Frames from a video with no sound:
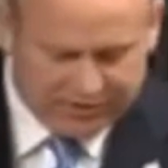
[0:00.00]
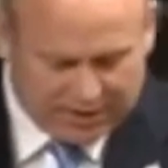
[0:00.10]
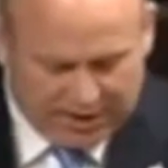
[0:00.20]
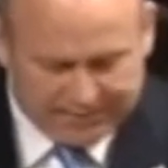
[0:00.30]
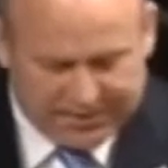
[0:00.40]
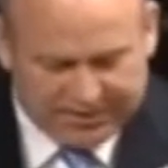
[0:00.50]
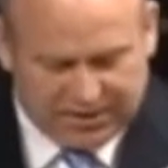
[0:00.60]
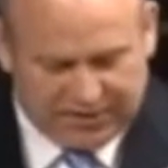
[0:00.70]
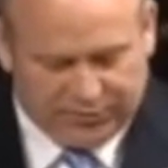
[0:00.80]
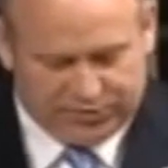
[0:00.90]
of the top 10
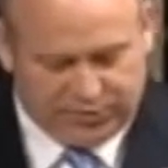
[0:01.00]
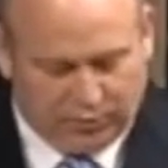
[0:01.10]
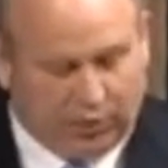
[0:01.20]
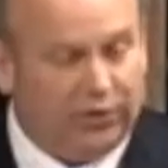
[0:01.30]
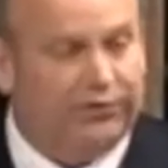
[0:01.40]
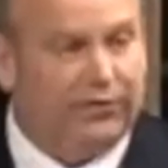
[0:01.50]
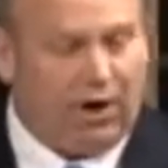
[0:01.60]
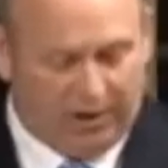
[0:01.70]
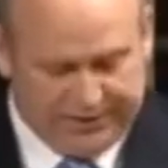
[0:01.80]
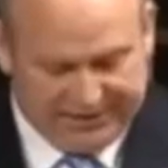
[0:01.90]
countries in the world for
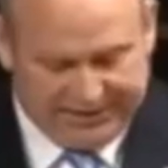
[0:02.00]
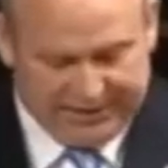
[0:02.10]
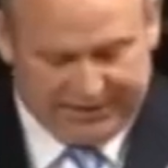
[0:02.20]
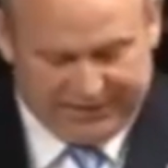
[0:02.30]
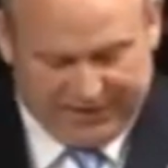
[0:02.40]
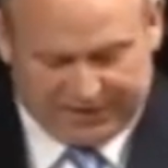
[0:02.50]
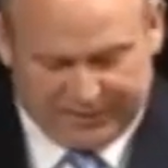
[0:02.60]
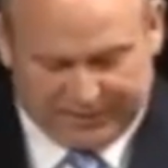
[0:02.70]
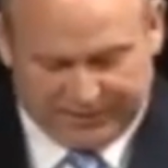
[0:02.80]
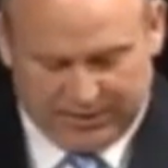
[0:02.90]
R&D
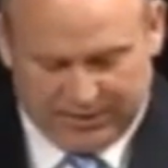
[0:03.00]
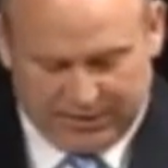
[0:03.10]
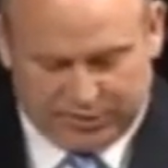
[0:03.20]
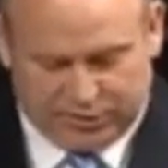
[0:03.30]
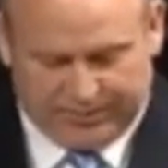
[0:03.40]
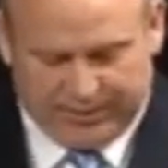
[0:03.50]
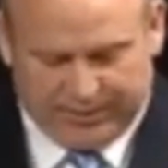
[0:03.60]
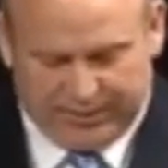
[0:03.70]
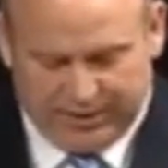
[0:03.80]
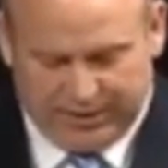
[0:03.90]
investment,
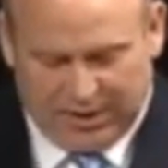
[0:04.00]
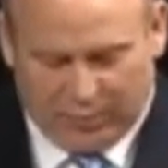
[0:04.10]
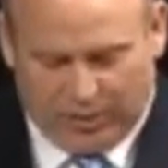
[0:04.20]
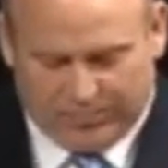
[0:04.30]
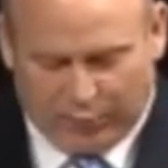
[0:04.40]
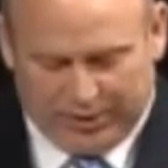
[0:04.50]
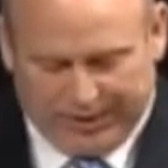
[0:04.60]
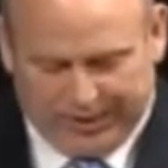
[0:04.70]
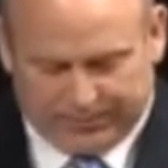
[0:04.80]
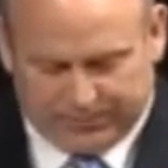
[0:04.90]
contributed a
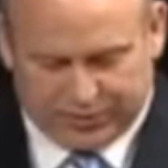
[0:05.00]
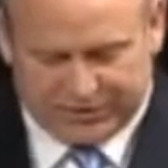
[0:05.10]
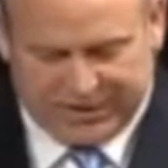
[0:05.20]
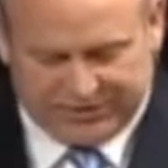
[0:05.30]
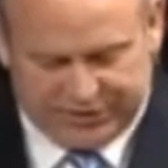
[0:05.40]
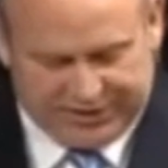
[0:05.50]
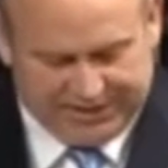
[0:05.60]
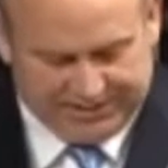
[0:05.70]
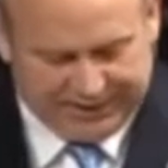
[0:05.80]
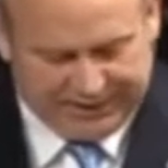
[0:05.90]
1.8% of
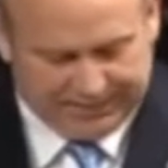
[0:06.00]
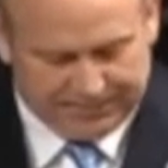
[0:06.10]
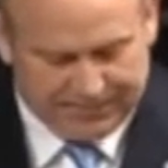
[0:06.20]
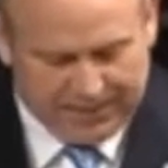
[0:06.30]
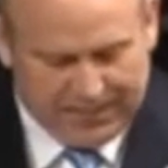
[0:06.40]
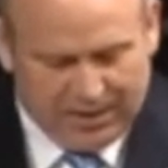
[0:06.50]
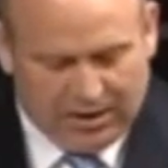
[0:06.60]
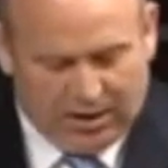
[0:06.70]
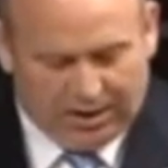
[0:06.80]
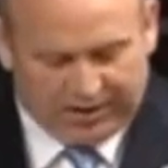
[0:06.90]
GDP.
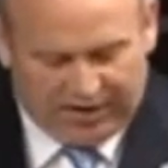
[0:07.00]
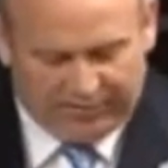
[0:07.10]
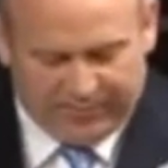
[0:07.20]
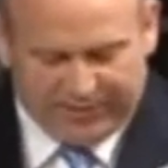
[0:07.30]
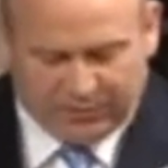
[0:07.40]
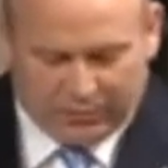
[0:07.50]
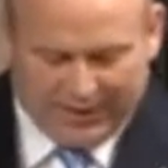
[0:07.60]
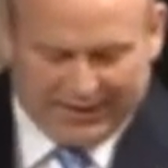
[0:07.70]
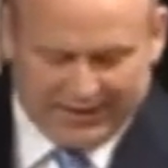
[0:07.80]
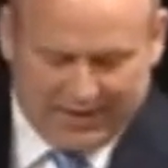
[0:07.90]
Our government
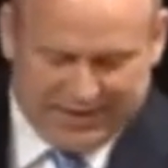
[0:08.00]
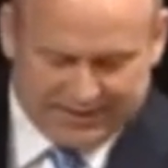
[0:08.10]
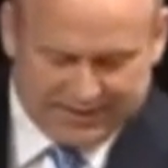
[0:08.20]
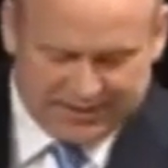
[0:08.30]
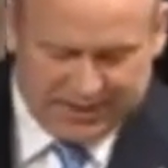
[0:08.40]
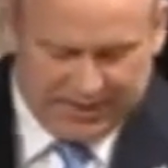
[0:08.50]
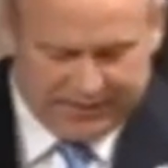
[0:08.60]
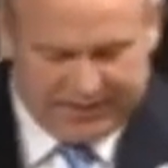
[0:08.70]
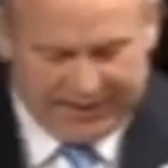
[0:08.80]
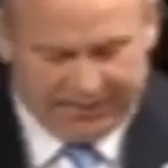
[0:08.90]
recognizes
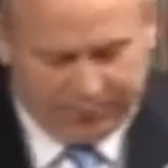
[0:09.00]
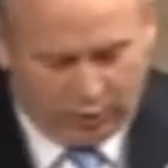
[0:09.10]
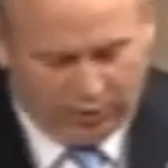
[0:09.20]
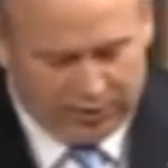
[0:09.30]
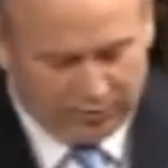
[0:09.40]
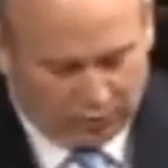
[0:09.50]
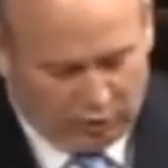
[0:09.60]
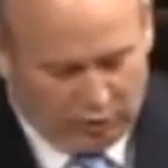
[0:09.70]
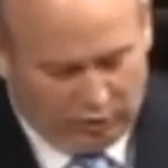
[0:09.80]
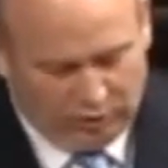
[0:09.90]
the important
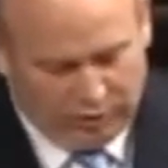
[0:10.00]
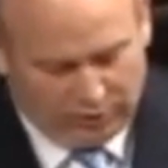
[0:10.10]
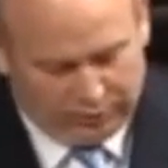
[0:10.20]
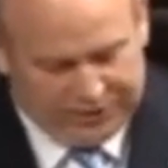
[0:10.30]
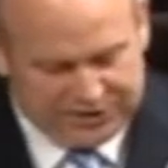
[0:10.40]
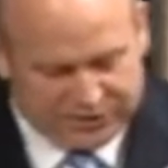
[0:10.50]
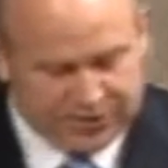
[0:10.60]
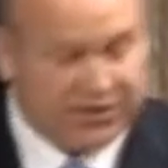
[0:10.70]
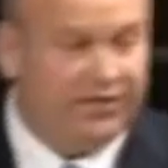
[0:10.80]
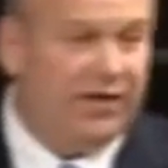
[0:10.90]
role
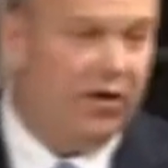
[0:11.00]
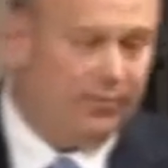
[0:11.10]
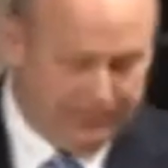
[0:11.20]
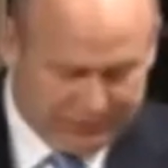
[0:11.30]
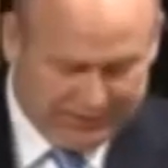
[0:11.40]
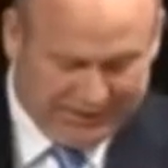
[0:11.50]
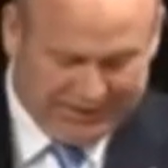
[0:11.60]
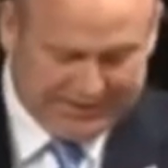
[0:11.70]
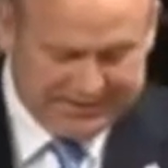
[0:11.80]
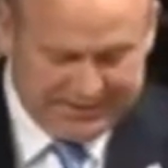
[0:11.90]
research and development
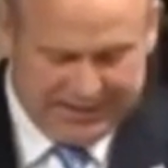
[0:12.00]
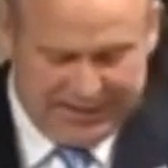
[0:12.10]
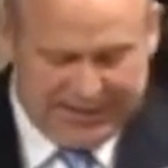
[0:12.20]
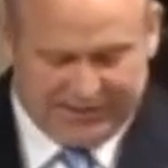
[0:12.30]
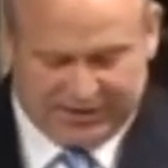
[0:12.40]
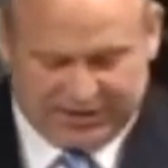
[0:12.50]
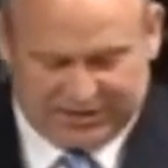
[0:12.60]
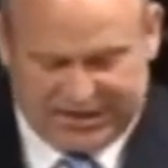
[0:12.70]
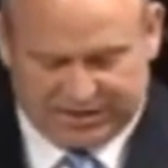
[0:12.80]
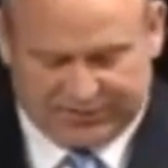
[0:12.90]
plays in the
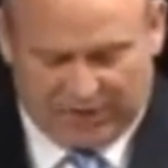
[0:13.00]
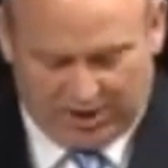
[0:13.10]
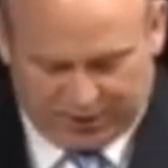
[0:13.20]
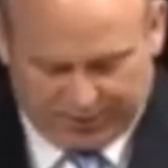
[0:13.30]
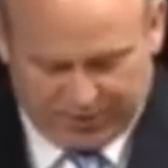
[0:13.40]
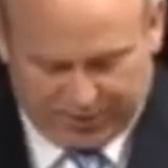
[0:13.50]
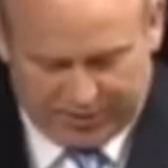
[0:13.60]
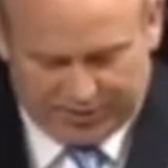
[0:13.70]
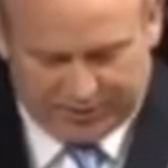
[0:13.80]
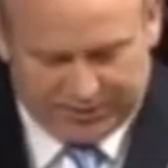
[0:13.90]
success of
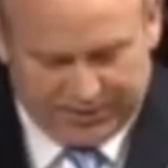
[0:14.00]
entrepreneurs,